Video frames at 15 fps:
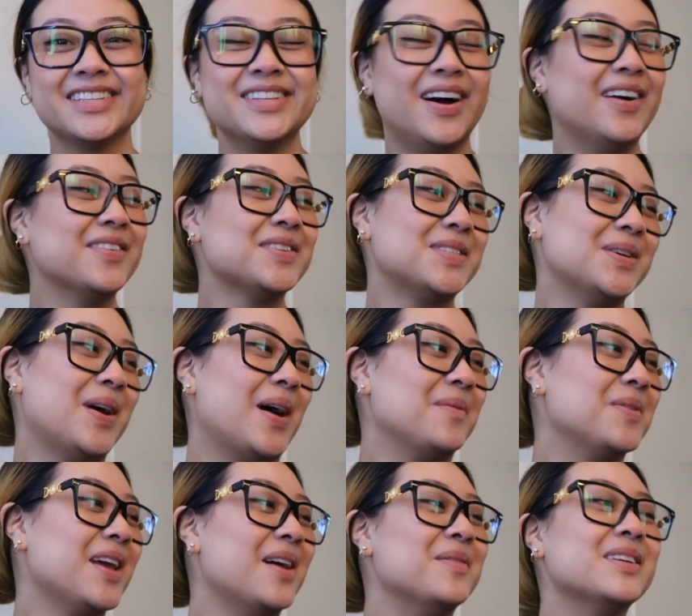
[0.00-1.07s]
So I was so
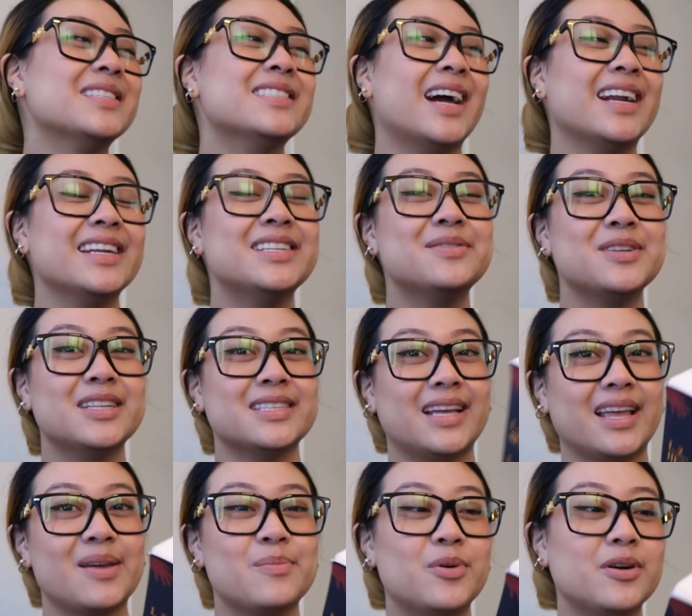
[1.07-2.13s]
happy. I'm excited to read the
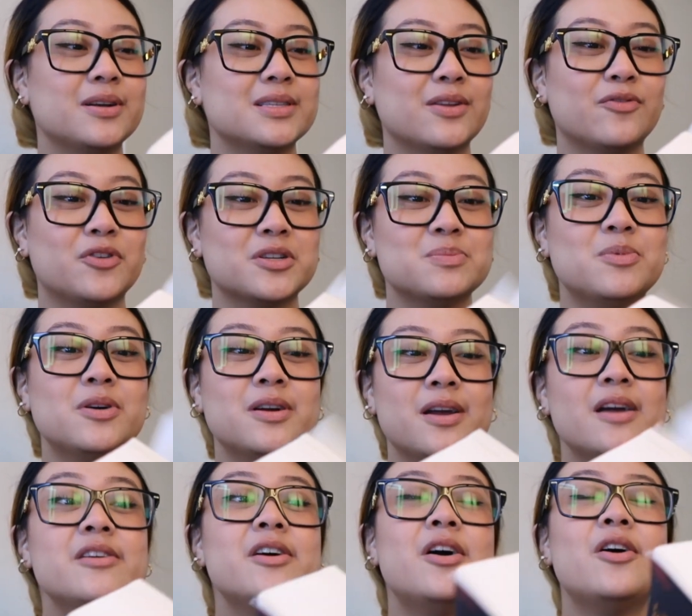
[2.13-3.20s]
second book, because the first book
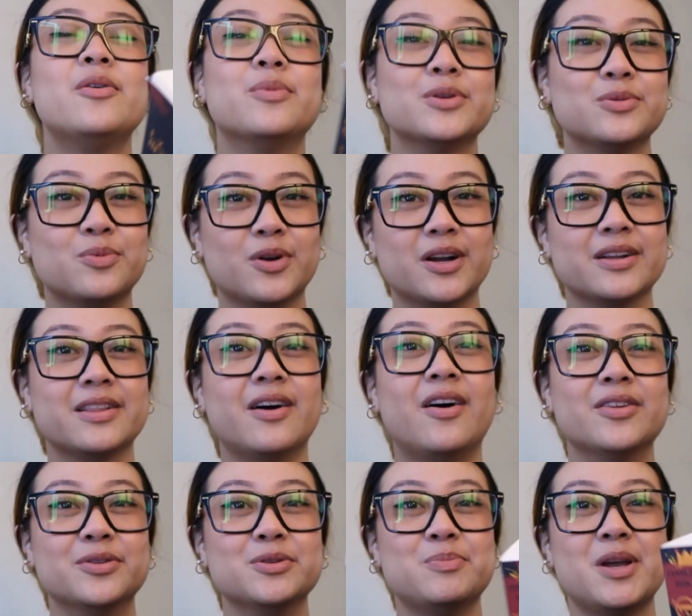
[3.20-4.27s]
was worth
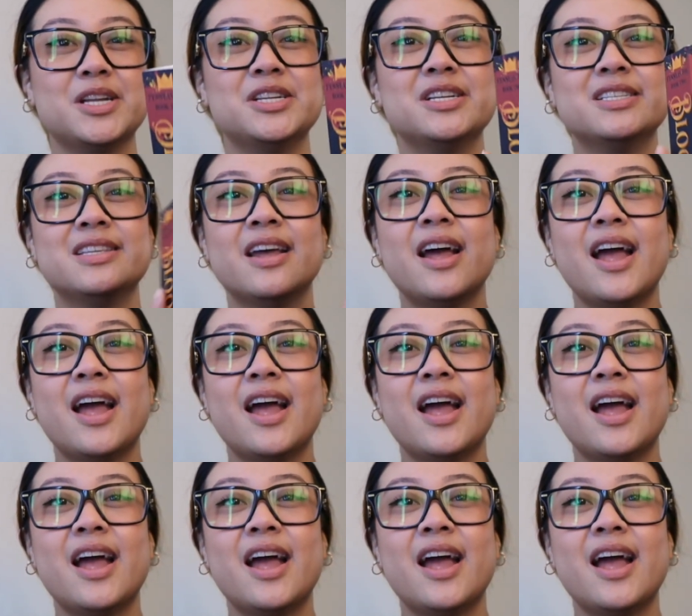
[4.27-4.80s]
all those pages,